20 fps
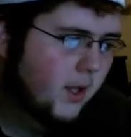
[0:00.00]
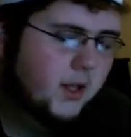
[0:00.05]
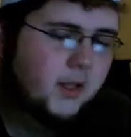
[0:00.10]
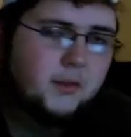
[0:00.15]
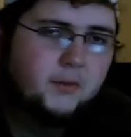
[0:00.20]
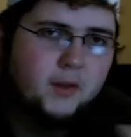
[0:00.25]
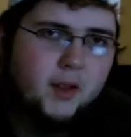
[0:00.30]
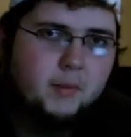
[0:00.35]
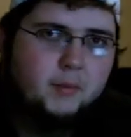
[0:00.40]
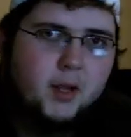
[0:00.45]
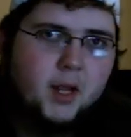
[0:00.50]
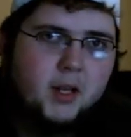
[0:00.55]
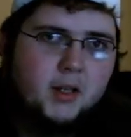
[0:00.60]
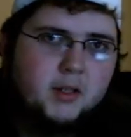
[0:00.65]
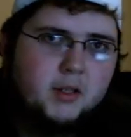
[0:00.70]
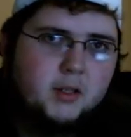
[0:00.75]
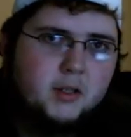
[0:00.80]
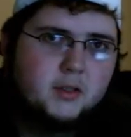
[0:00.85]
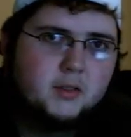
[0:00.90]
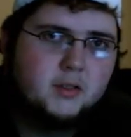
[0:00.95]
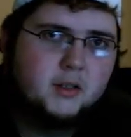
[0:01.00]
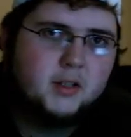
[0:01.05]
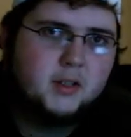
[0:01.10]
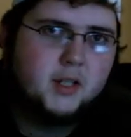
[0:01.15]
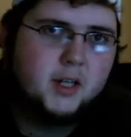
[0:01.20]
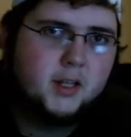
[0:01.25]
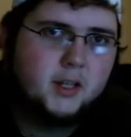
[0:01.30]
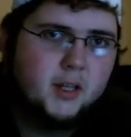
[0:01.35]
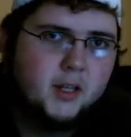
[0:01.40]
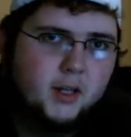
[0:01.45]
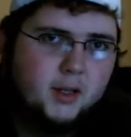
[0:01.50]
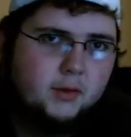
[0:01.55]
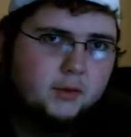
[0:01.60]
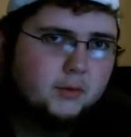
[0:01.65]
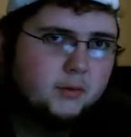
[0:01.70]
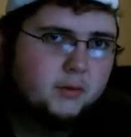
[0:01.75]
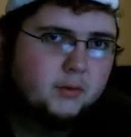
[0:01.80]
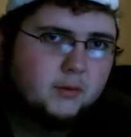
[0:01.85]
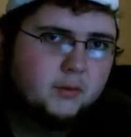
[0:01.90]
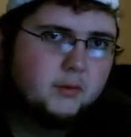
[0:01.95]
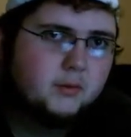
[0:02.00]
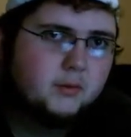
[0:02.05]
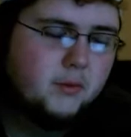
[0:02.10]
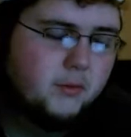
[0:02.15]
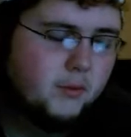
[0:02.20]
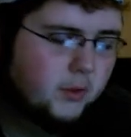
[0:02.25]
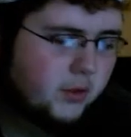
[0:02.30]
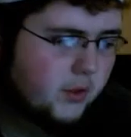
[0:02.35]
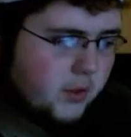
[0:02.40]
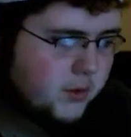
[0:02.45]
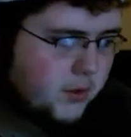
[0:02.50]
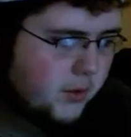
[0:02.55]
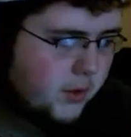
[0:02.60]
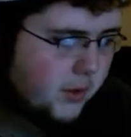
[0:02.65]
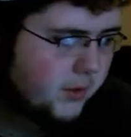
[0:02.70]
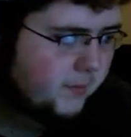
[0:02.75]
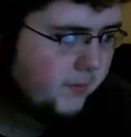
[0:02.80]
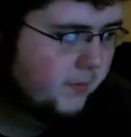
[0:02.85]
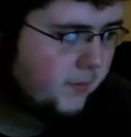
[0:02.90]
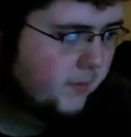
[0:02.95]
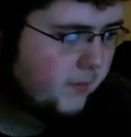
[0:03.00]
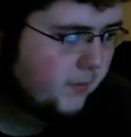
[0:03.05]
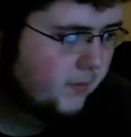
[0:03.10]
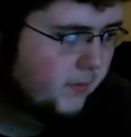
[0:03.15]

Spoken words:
end of that match, so you can check that out. I really enjoy it.